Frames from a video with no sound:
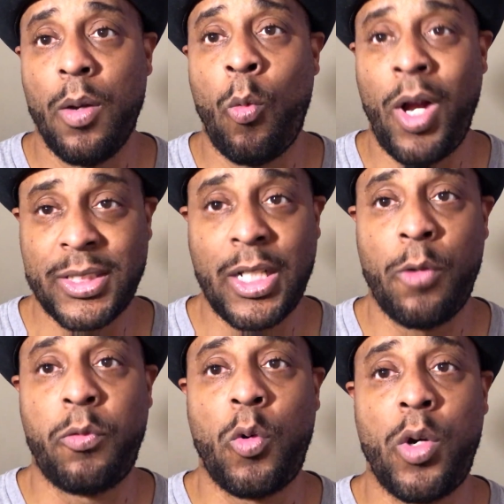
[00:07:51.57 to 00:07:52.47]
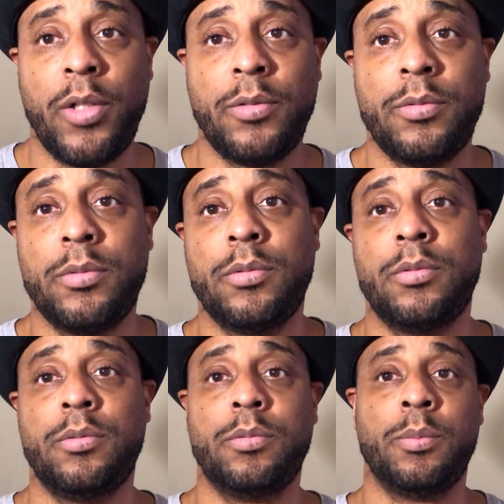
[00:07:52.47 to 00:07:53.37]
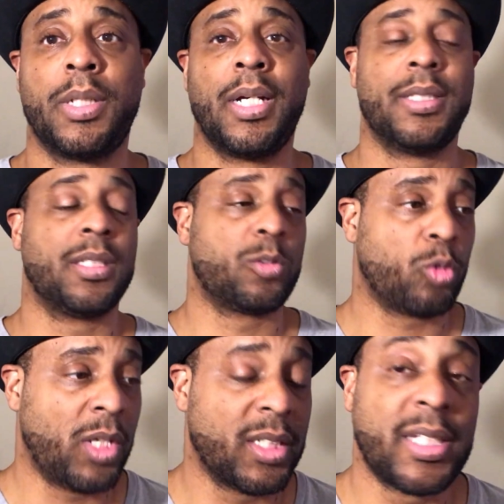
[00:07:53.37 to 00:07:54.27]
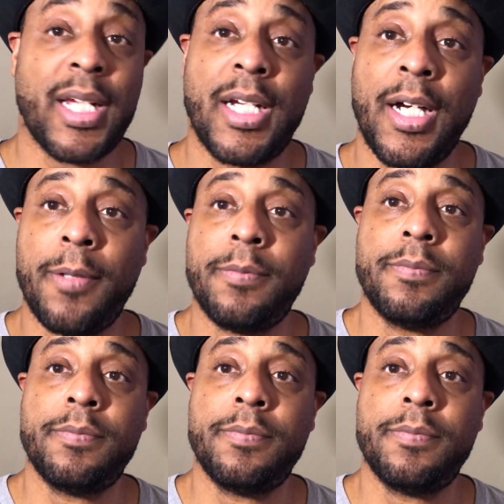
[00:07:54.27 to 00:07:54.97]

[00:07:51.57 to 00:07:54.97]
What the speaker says: Watch out for it. Because it's real as they come.